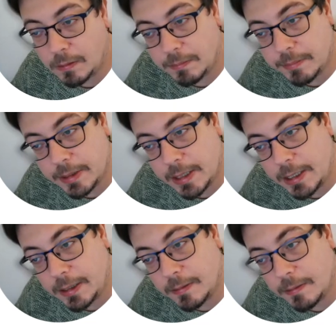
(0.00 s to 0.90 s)

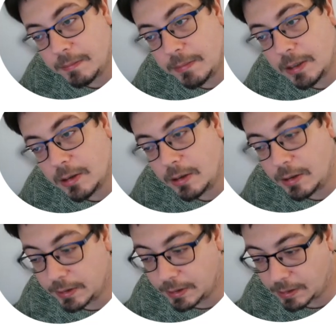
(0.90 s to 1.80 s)
psi,
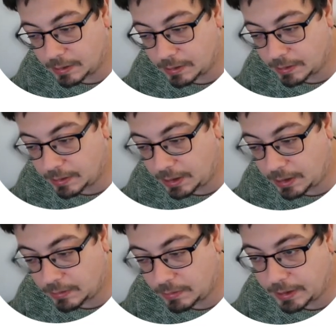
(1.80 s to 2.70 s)
because
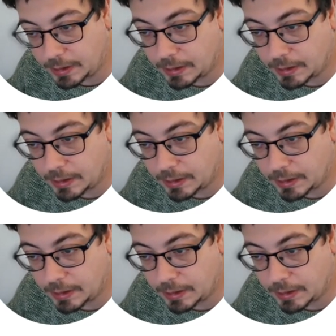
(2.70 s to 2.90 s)
this one